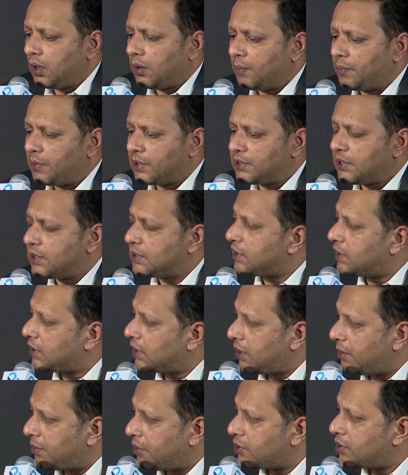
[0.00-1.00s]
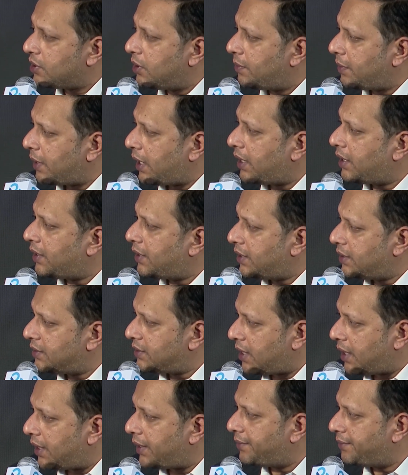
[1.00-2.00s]
business and commercial priorities
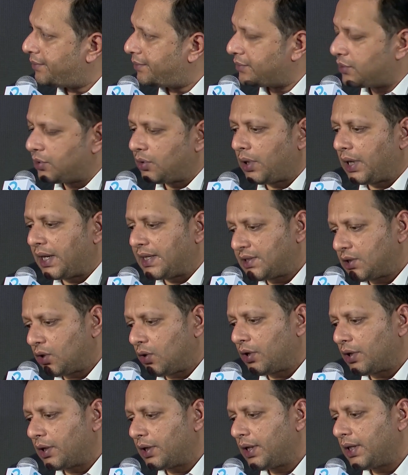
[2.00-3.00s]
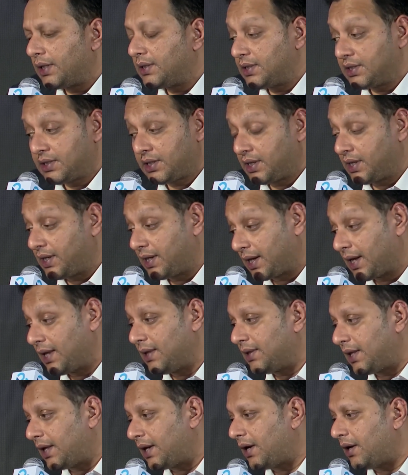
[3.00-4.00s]
are. So as an organization, and
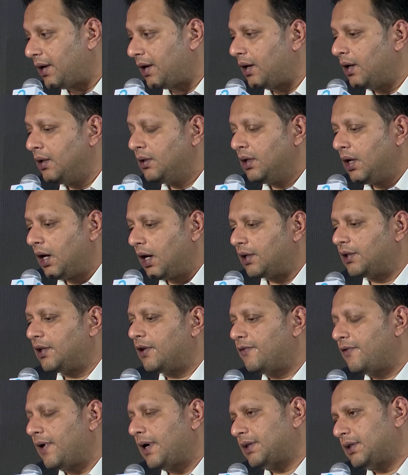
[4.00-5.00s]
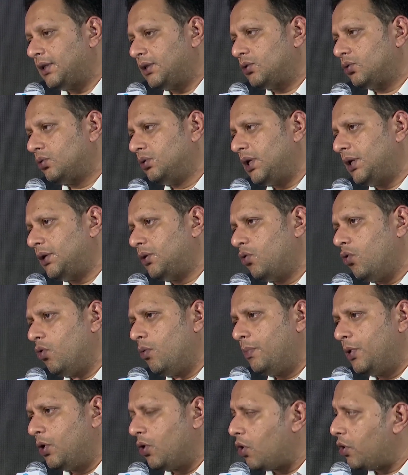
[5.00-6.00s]
again, there are other factors that go
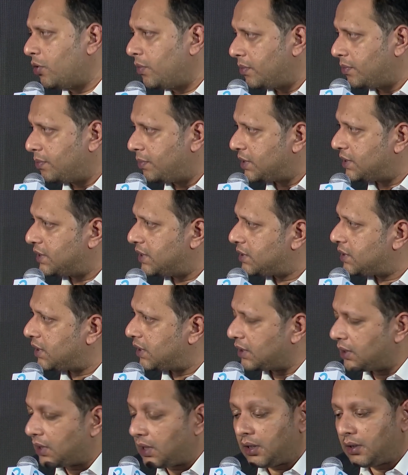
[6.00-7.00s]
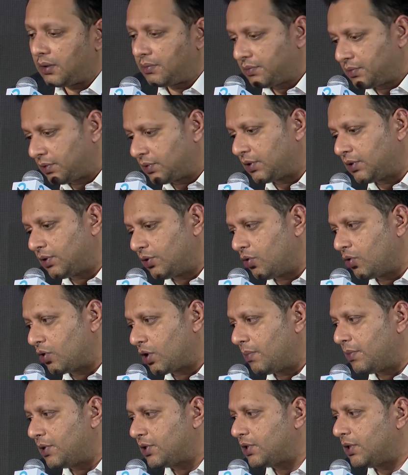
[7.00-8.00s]
beyond business and
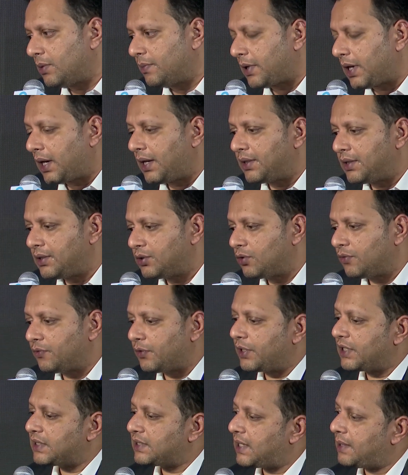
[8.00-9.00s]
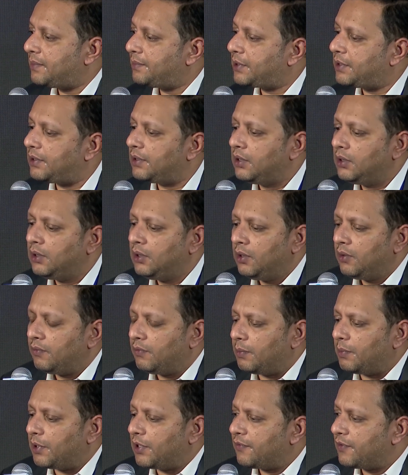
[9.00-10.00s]
commercial priorities. So for example,
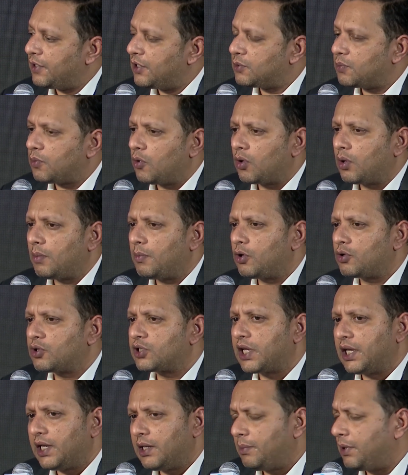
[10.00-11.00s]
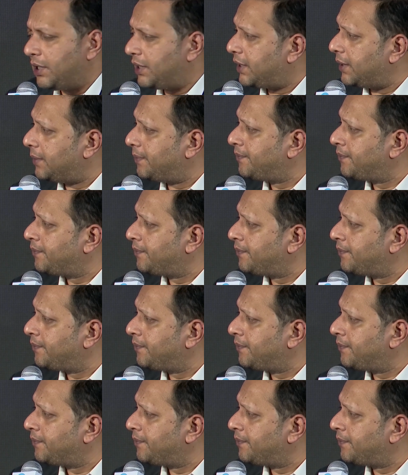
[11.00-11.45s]
we briefly spoke about scalability,